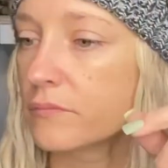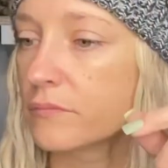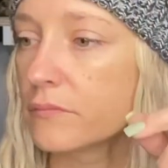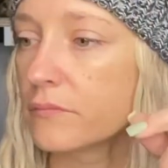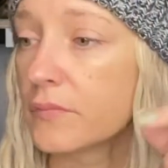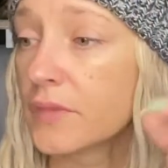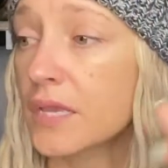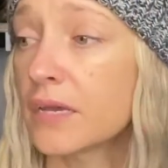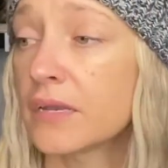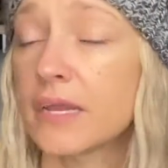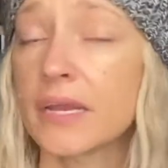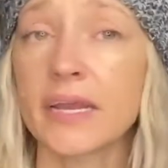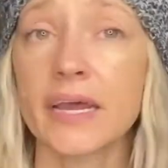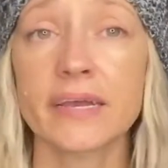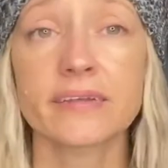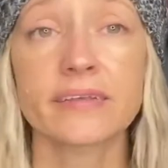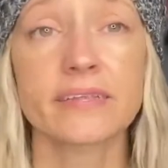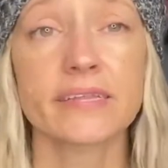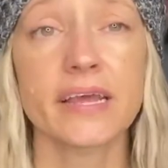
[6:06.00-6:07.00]
And the
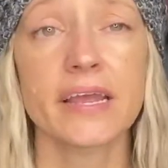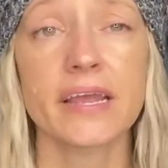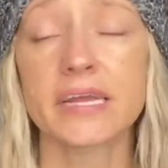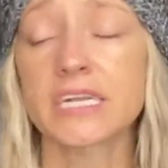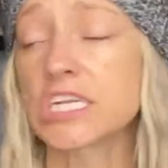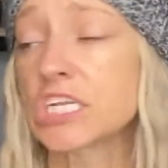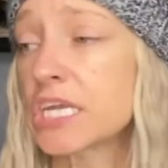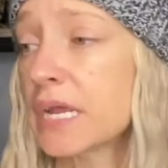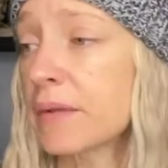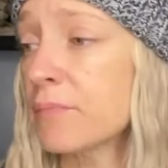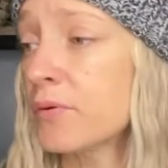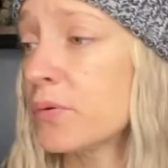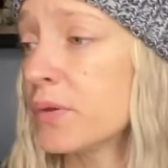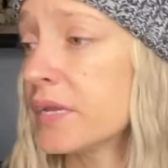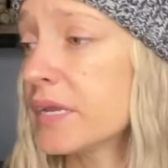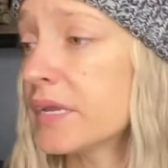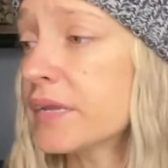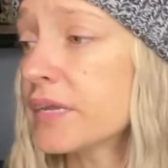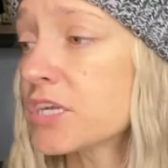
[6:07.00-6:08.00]
next thing is shampoo and
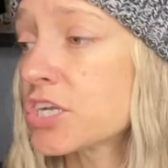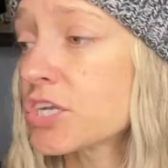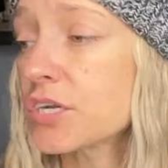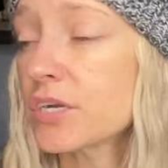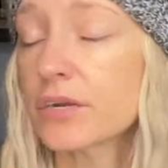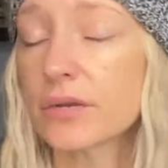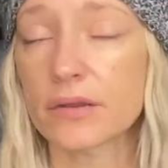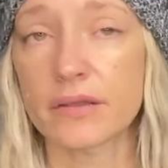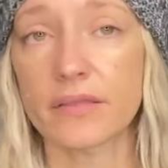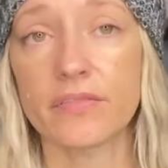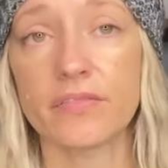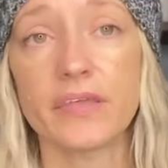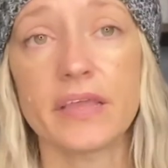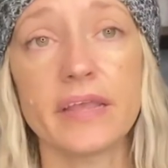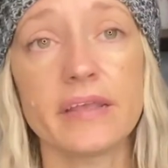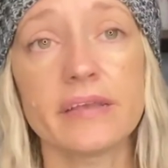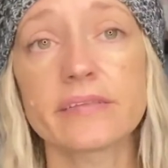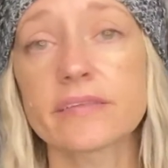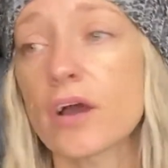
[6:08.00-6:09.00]
conditioner.
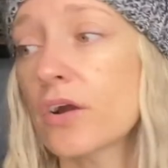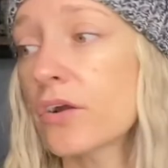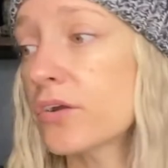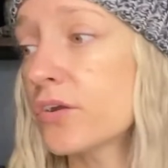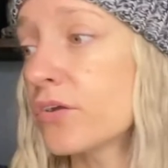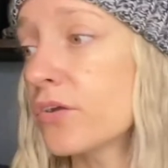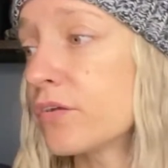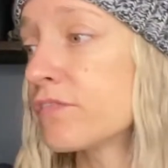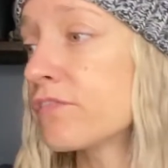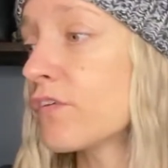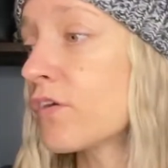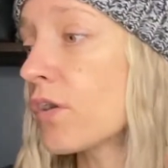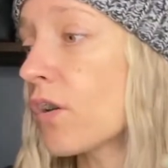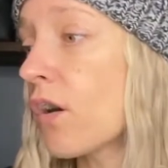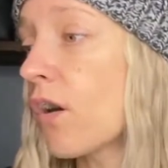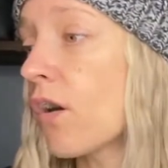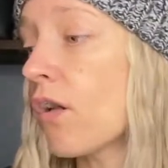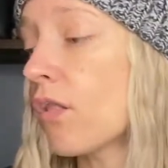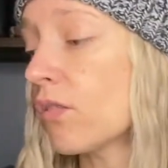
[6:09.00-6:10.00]
These are good for
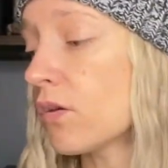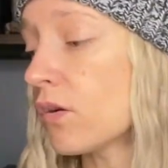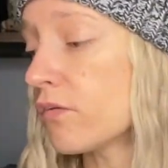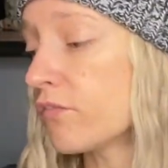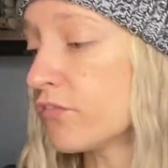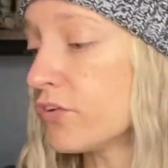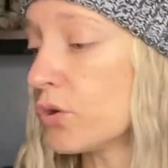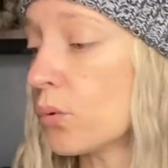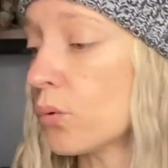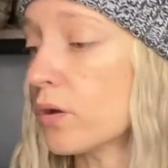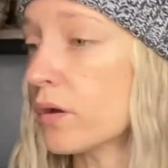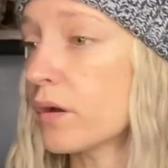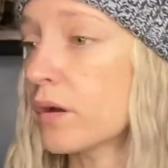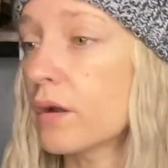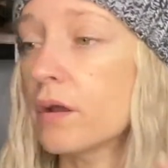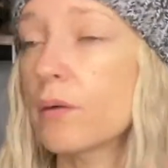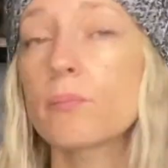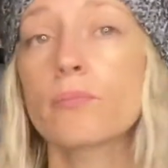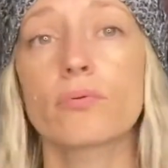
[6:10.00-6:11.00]
all of your
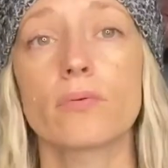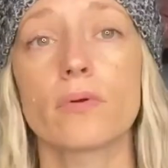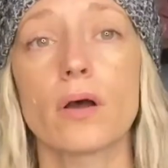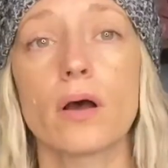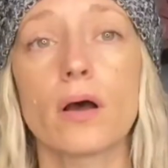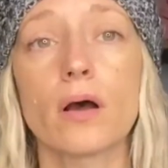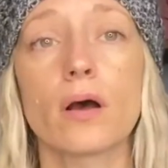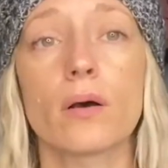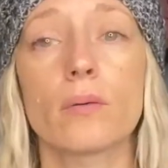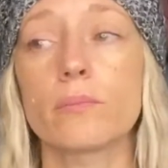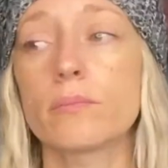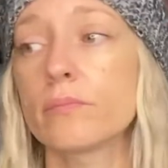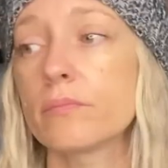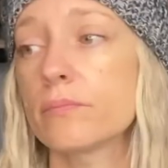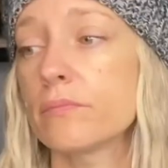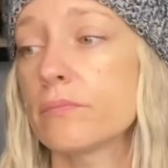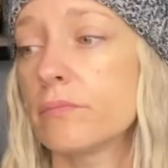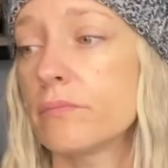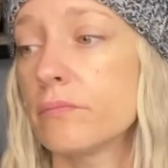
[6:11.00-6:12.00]

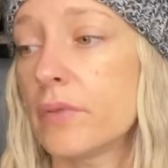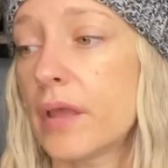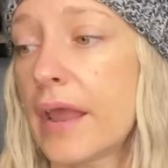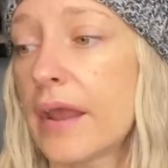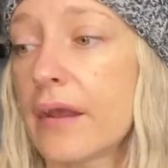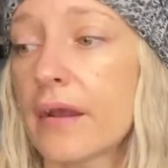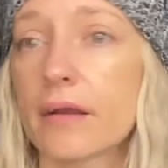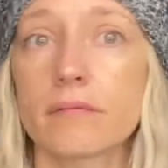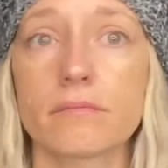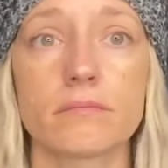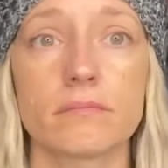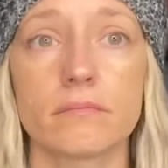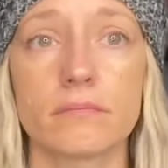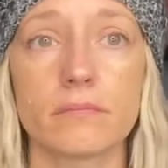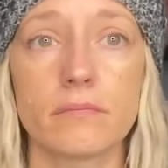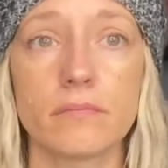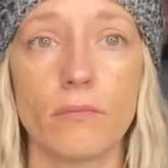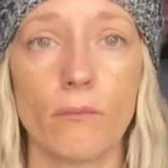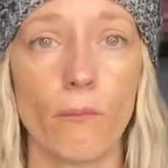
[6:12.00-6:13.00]
hair,
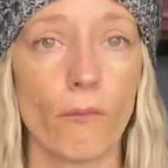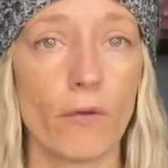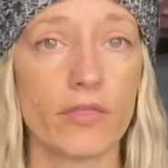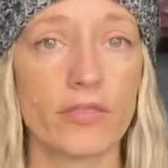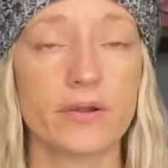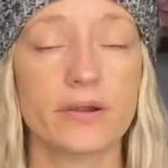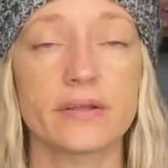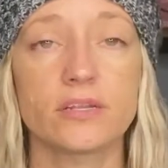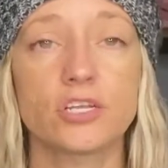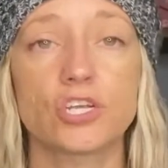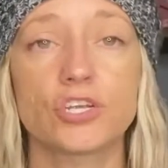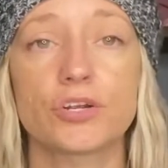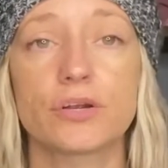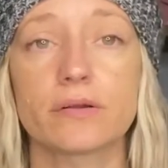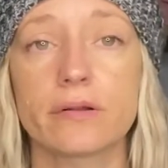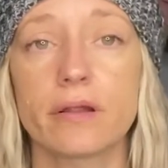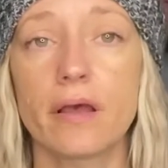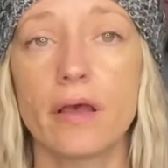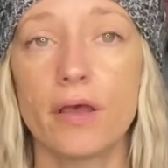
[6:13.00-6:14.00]
whether it's
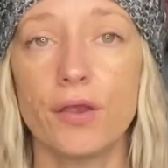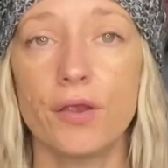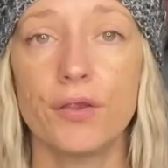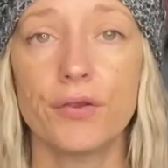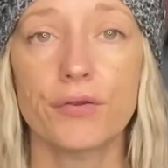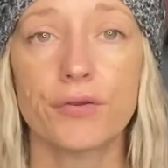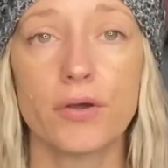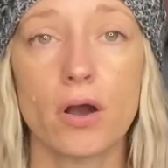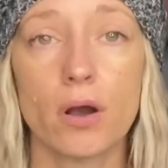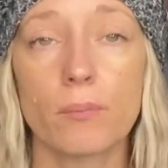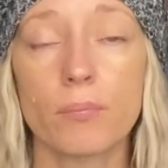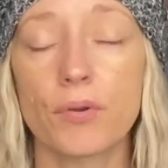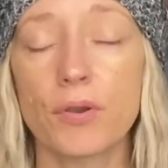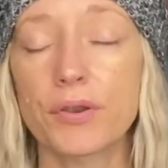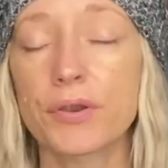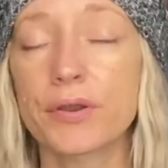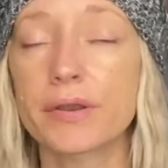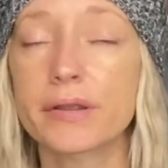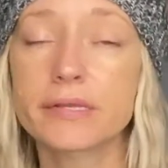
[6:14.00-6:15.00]
your topper,
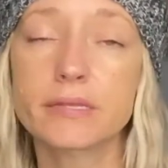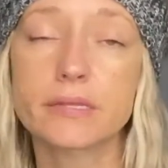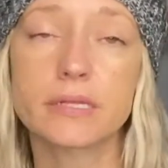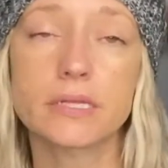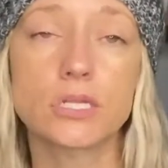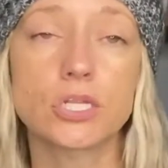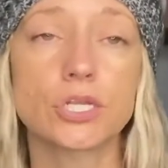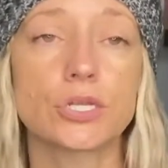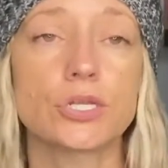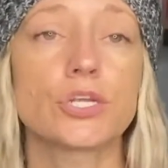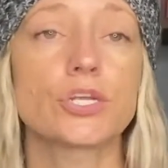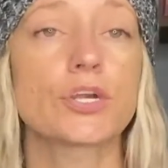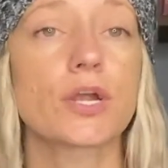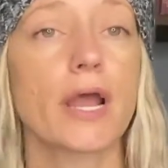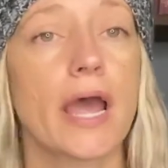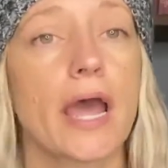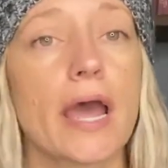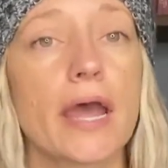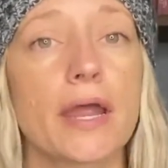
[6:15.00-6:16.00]
your extensions, your
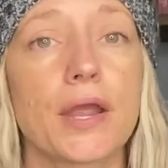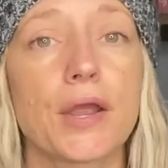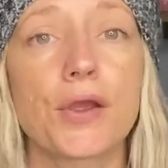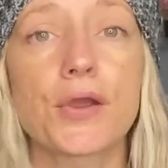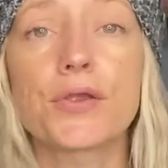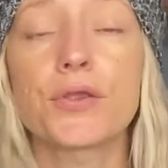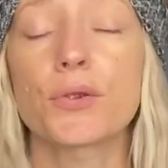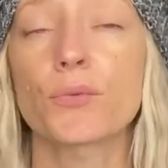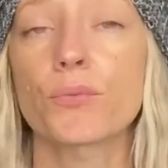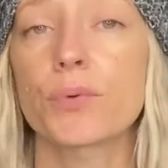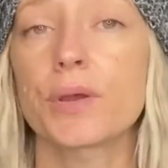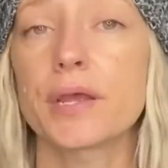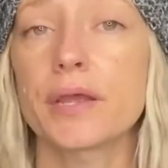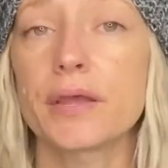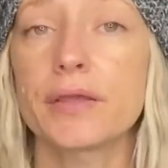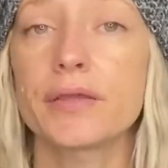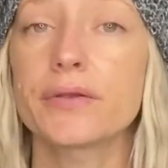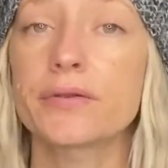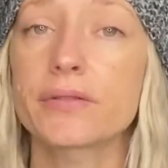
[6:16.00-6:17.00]
hat hair, your
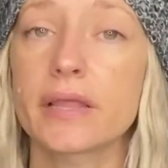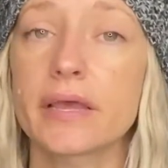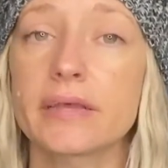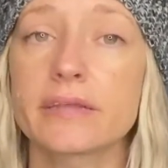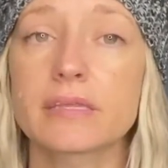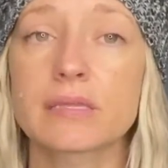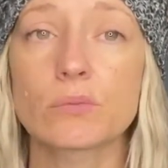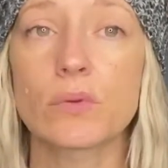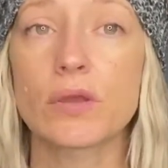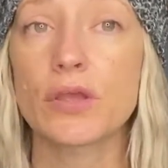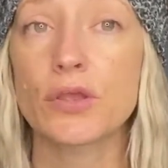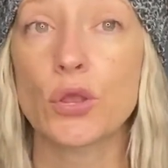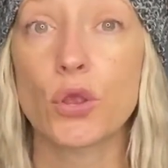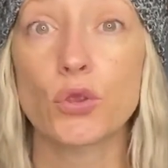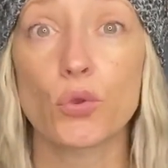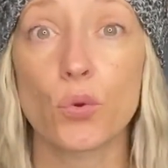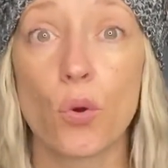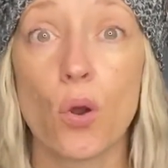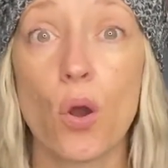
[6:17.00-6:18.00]
wig, your lace wig,
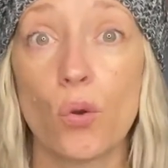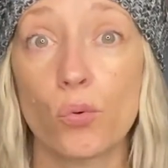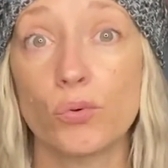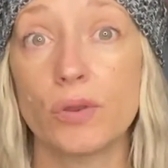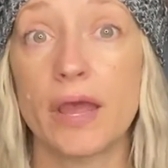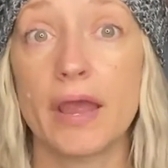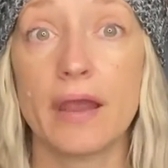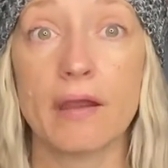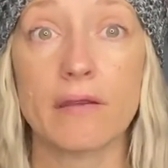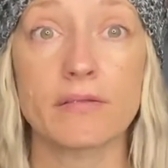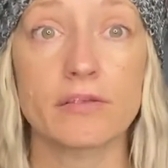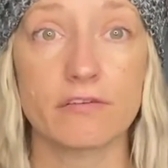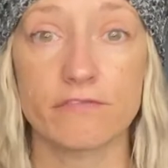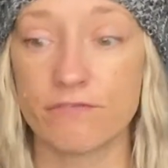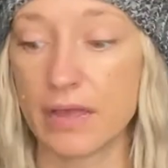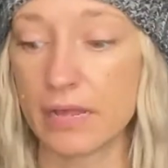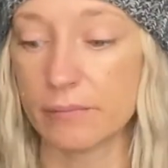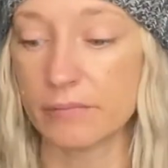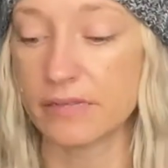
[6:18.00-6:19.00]
your own hair, your
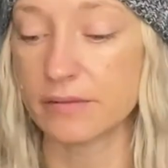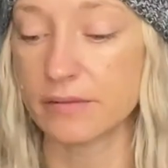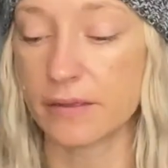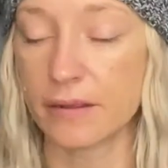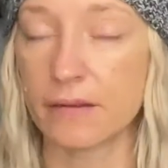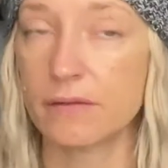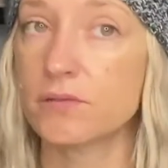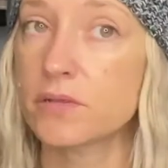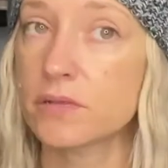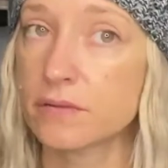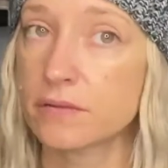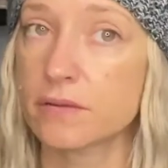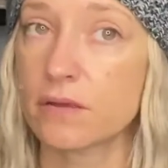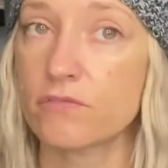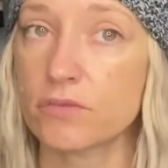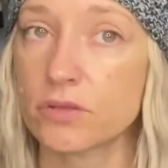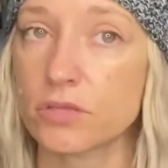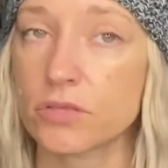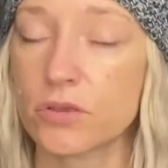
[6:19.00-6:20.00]
family's hair. This
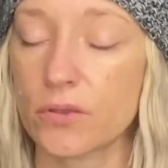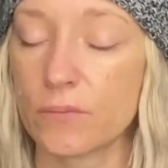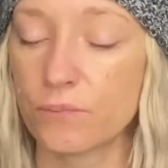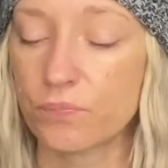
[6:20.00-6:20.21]
stuff is good.